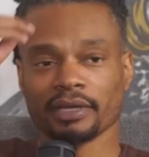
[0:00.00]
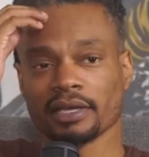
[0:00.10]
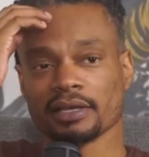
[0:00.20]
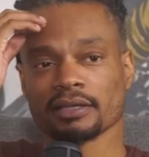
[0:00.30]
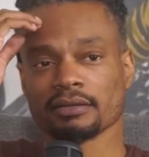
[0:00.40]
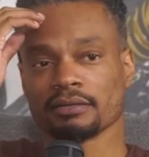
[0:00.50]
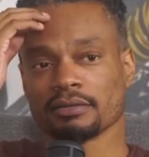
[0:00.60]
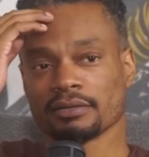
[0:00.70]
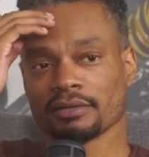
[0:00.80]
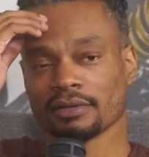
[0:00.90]
And
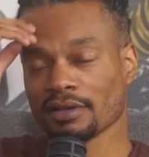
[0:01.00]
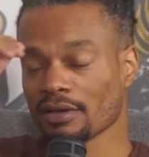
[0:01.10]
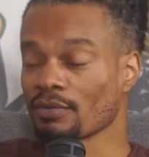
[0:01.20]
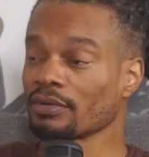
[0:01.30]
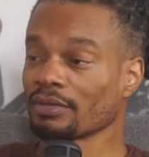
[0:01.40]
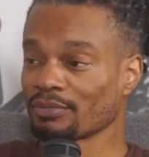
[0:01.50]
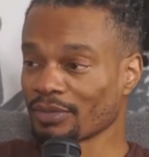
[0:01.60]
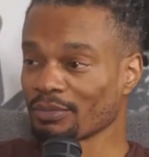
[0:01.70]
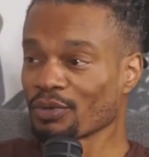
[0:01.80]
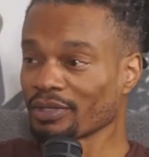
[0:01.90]
I want, I'm,
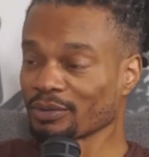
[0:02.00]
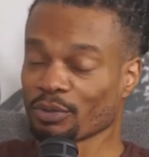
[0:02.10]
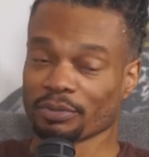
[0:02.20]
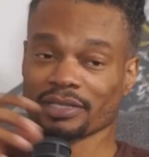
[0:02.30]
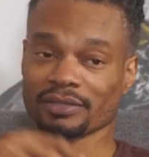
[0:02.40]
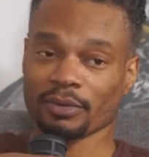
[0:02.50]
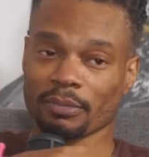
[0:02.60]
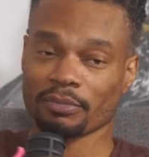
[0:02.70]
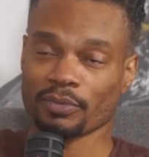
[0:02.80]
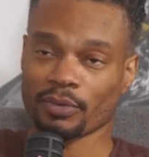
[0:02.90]
I'm going somewhere because I'm